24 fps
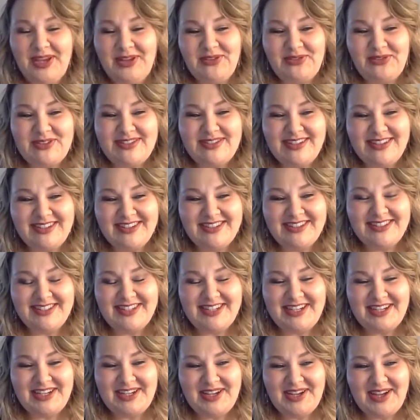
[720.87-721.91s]
interesting to
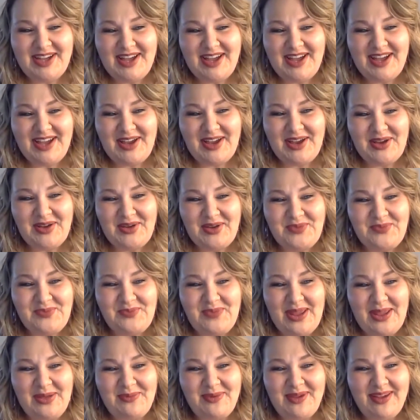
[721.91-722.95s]
see uh,
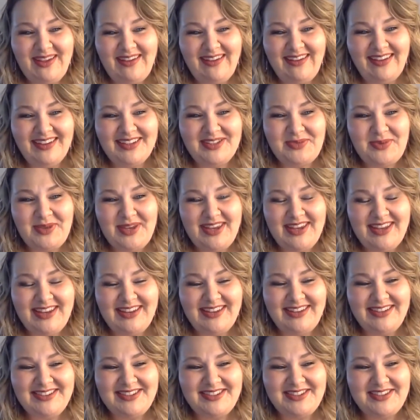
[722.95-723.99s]
maybe as we get
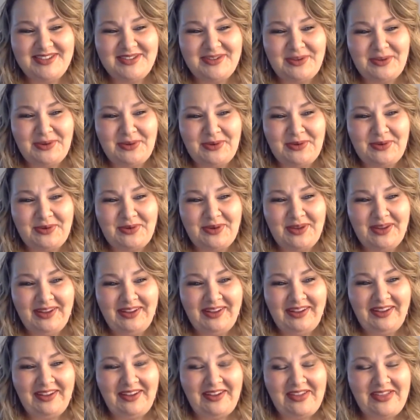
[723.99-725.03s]
into
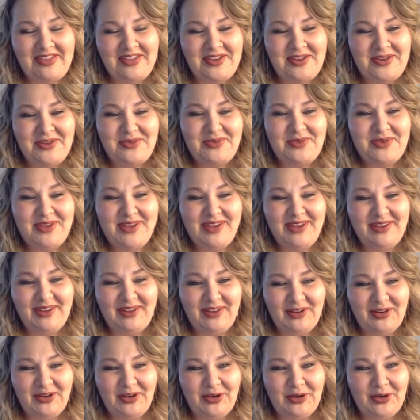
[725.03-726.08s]
the new
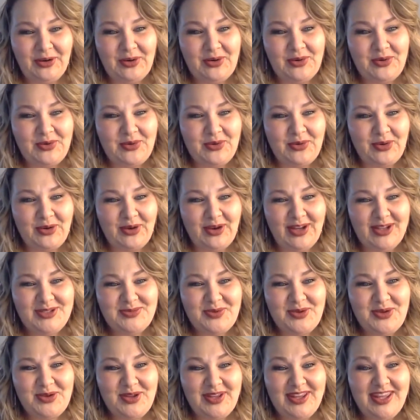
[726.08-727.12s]
year or as
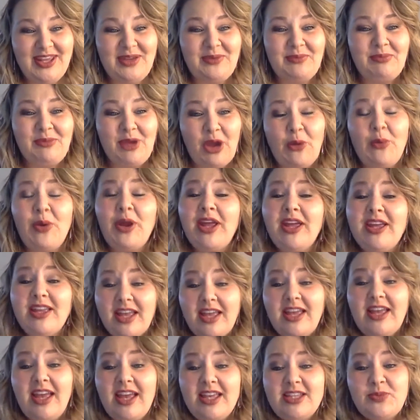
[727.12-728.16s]
we keep going,
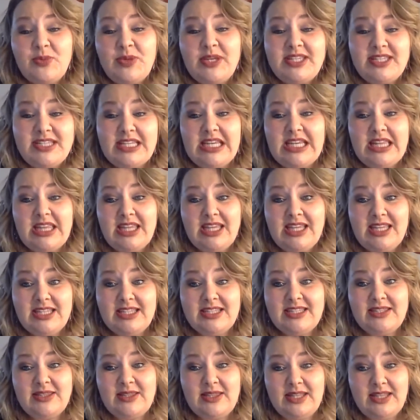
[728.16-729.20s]
as we see
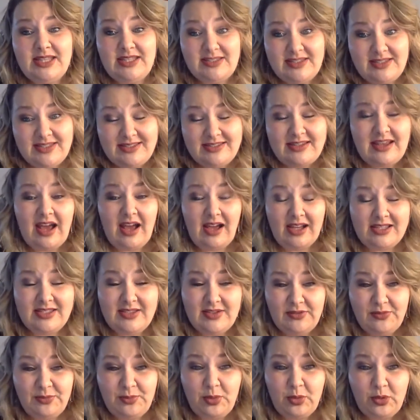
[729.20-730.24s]
these these stocks
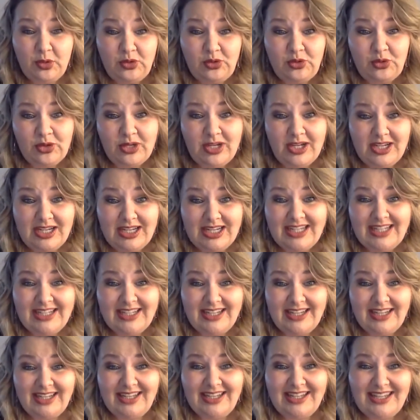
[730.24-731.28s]
of poultry
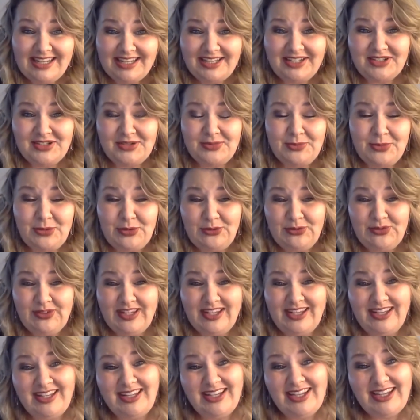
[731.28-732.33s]
and, and needing to move
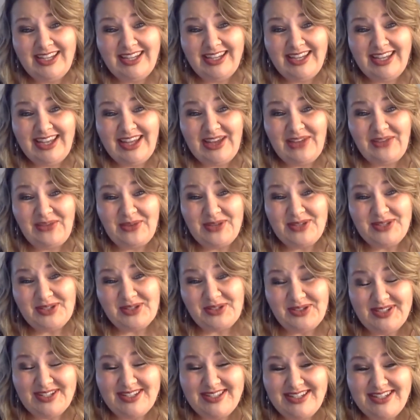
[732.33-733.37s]
it, if we
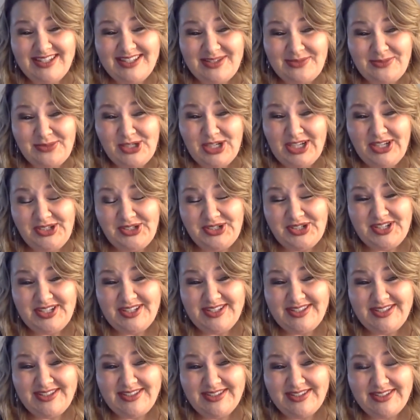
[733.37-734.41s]
start to see some
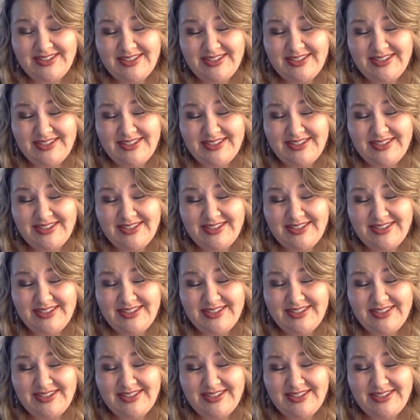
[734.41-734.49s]
changes.